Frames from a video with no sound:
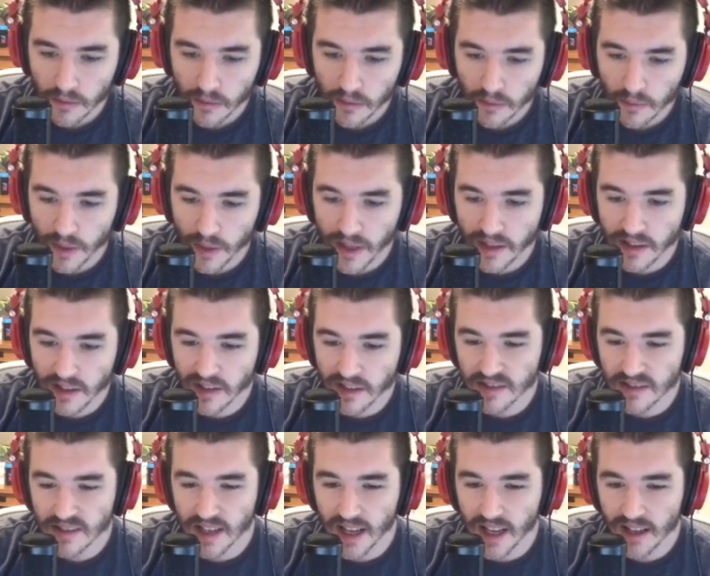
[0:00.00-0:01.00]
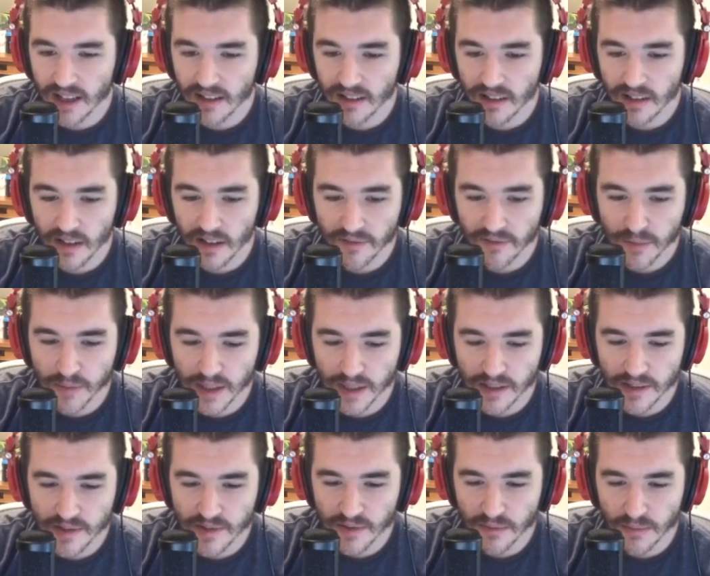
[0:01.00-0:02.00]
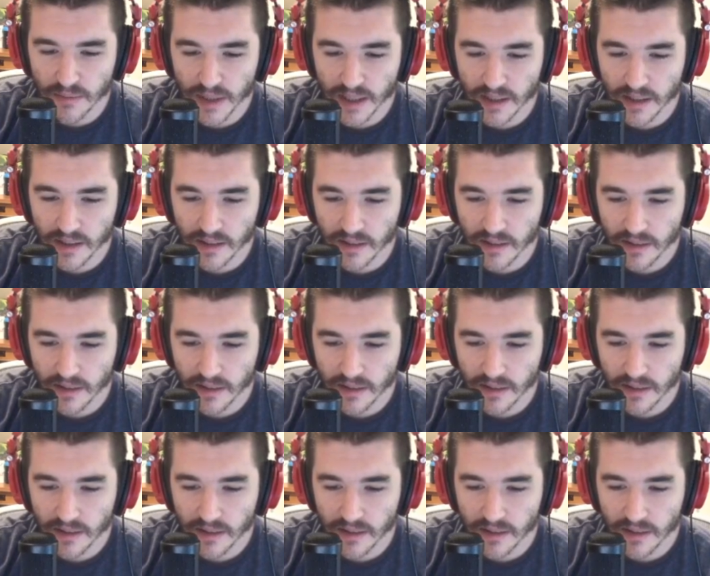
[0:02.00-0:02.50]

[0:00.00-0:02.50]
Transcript: We had exactly enough minions remaining.